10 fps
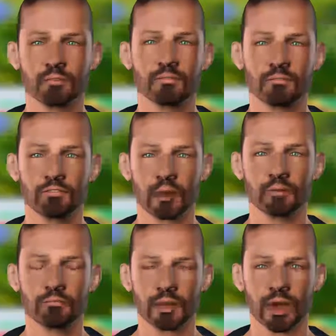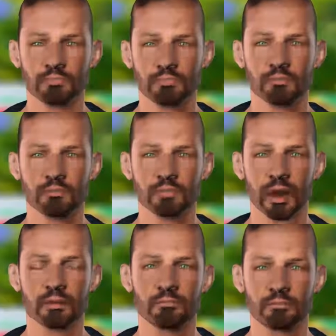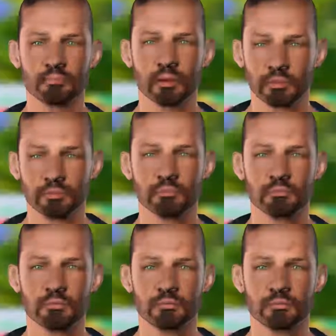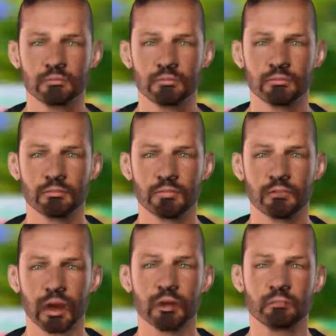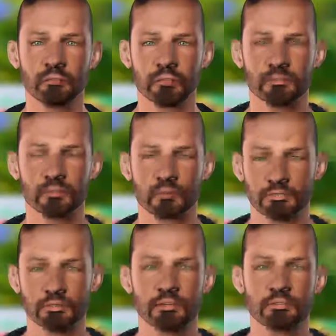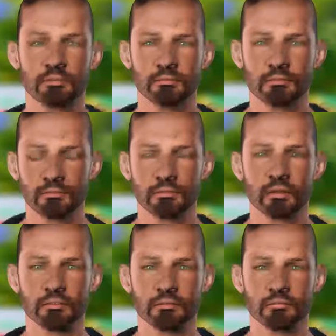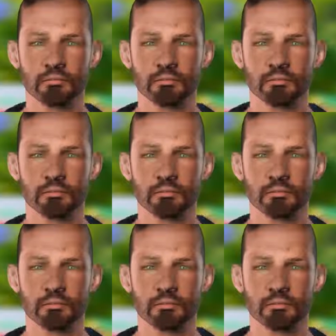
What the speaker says: in itself has a challenge of people that stands the test of time.